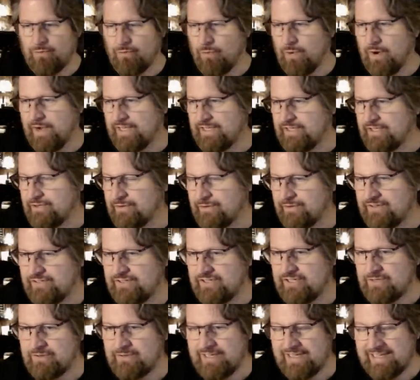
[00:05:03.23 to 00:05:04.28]
what you're
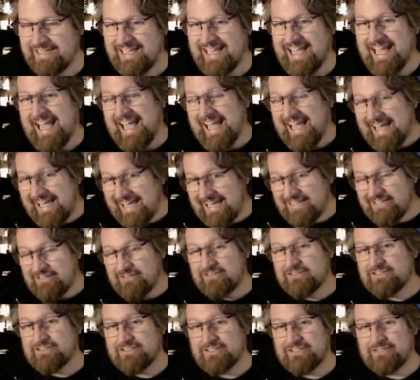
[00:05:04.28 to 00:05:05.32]
doing. And
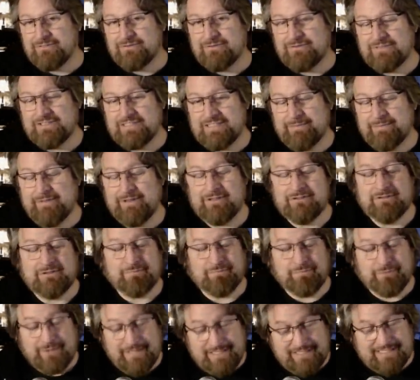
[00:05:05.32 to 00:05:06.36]
also some of those
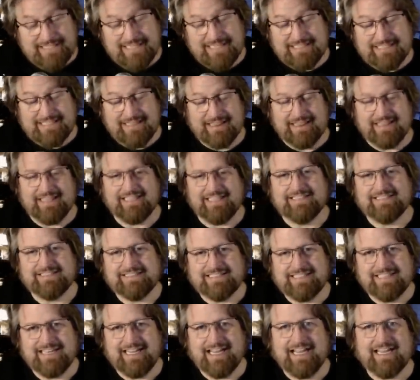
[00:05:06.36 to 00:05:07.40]
presets and things
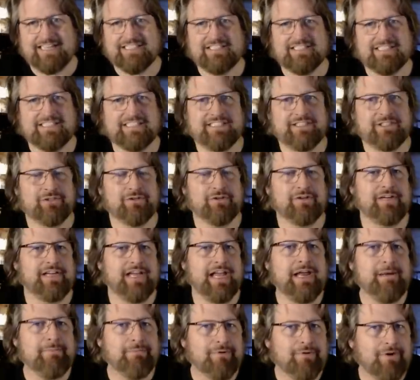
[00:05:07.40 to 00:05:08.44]
can actually
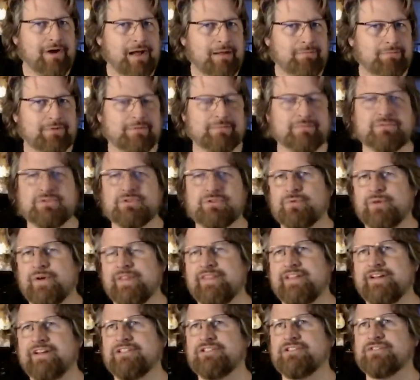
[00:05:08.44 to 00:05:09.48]
create problems when
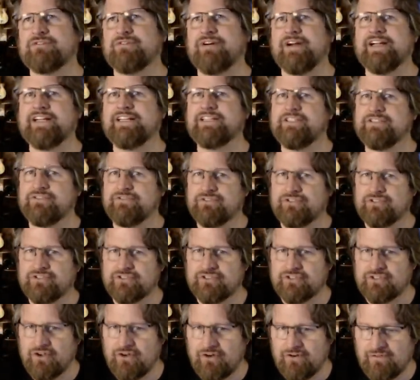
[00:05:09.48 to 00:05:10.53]
they're trying to
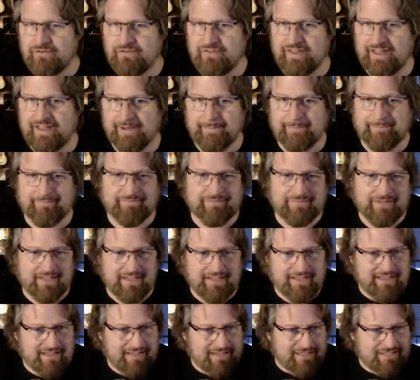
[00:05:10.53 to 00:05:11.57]
solve them.
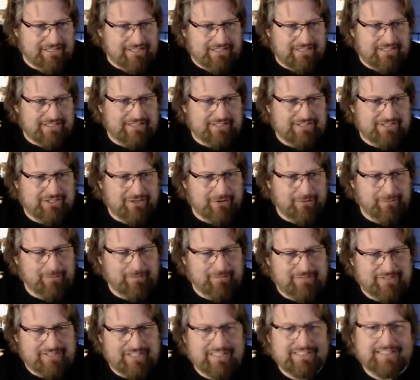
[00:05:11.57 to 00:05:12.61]
So
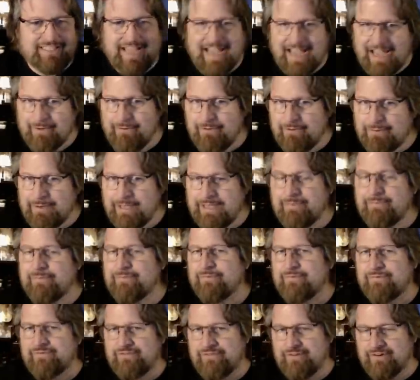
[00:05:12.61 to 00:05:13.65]
just hang with me
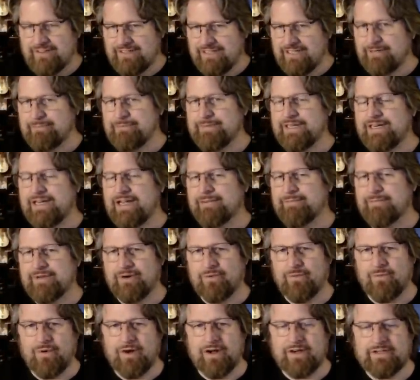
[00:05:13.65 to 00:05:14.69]
for a little bit. I'm going
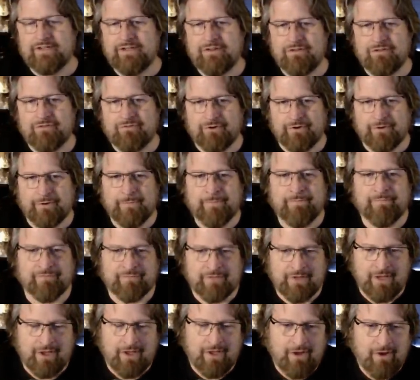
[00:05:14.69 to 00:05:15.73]
to walk you through
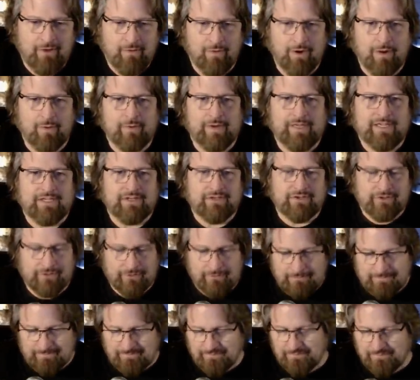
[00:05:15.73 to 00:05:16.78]
what we can do,